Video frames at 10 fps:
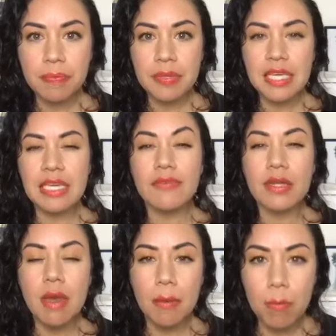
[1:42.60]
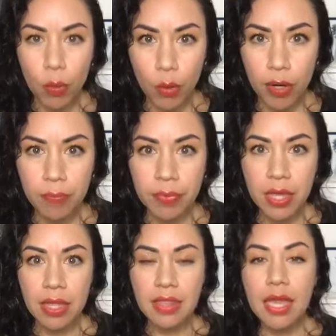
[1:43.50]
even more.
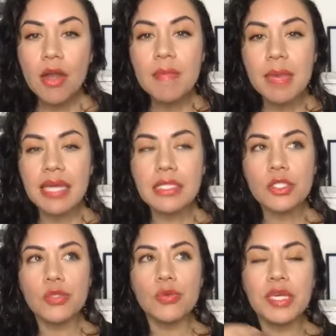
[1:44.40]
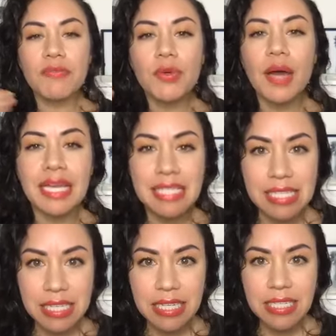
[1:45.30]
They are meant to give you
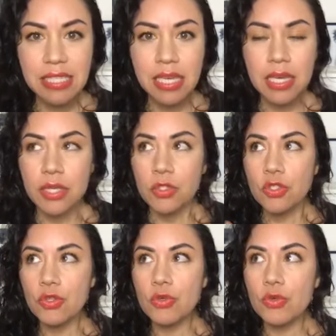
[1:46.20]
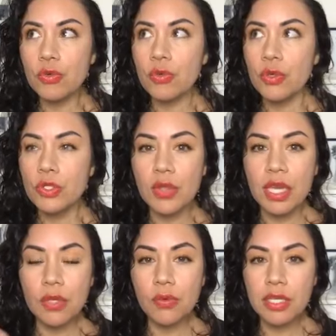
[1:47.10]
ideas so that
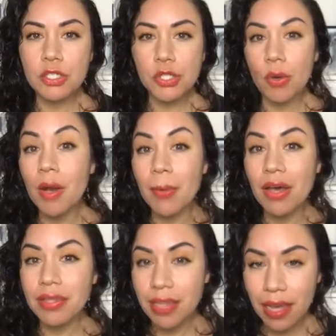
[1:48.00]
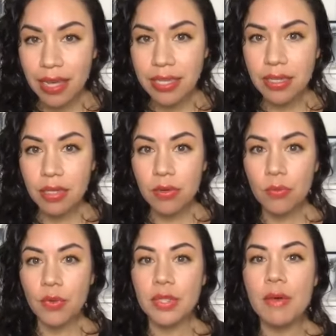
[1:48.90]
you can show up online
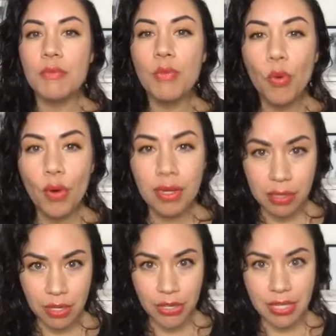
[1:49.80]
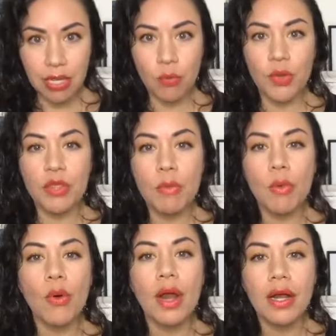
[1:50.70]
with more clarity, with
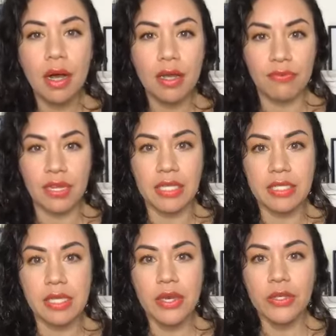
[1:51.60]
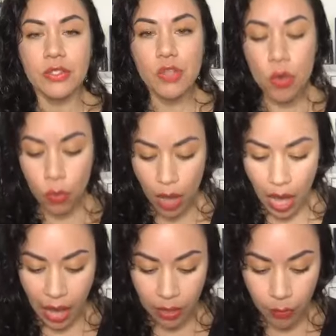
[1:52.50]
more confidence. So
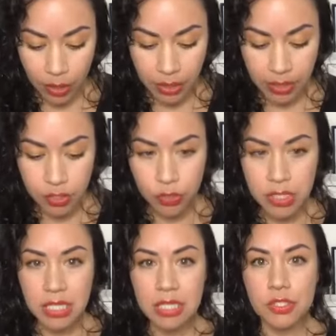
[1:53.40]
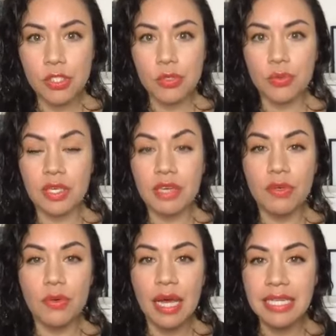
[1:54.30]
I want these critiques to give
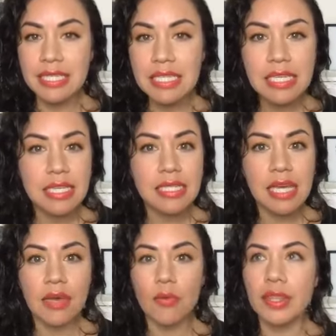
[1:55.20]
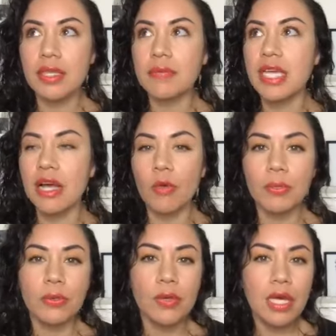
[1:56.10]
you ideas. I want them to help you